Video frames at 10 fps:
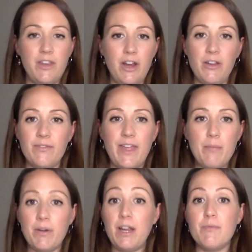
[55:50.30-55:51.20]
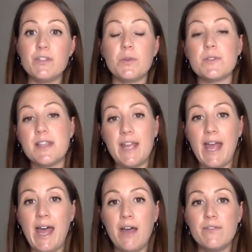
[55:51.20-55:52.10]
you know their brilliant resource that
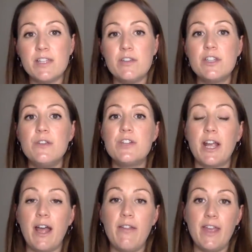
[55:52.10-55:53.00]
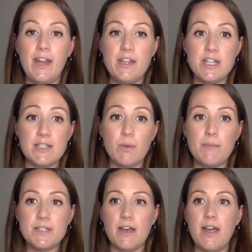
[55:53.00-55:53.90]
they have so do check out the nhs
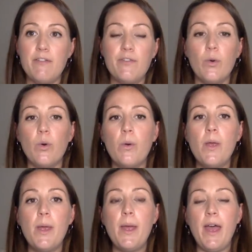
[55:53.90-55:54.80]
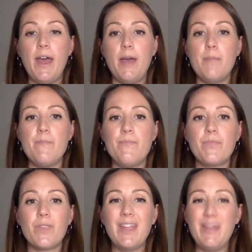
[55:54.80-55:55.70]
website for um,
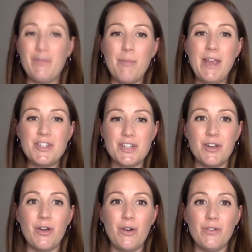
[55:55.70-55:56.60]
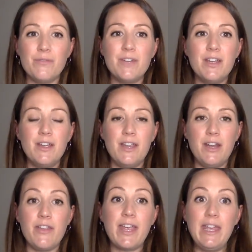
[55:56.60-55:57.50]
information on
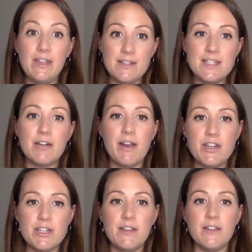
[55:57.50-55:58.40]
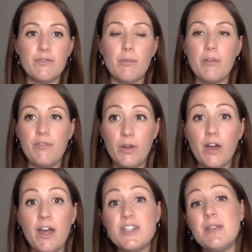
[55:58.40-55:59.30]
you know the key considerations from a food
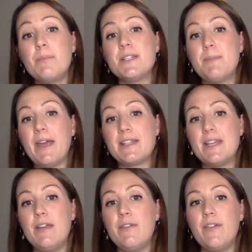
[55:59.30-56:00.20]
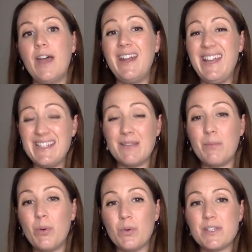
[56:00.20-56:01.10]
hygiene perspective and it is
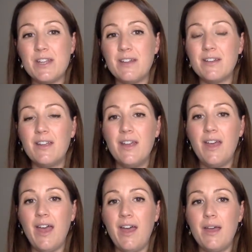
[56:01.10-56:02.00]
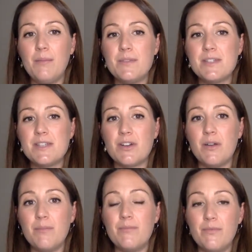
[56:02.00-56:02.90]
important um, to
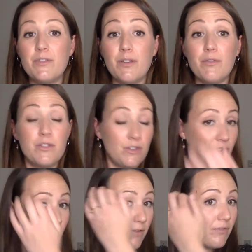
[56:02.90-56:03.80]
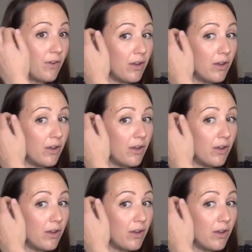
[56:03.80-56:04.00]
try and to, to, try and